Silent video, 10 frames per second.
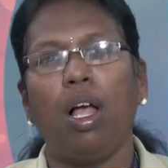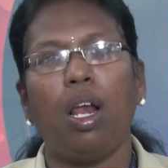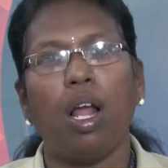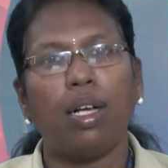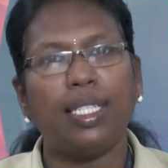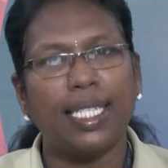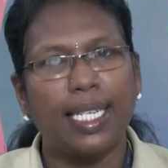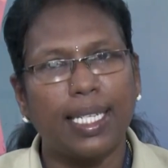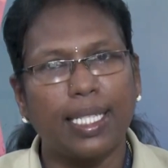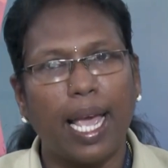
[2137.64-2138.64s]

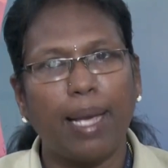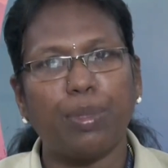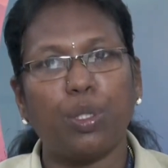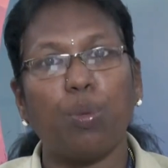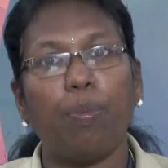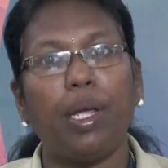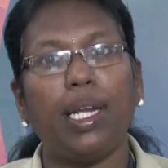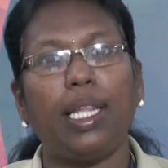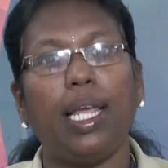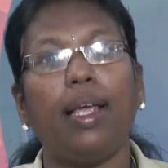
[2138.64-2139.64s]
Logistics aims to
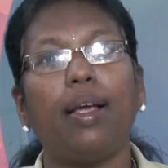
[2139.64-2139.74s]
meet the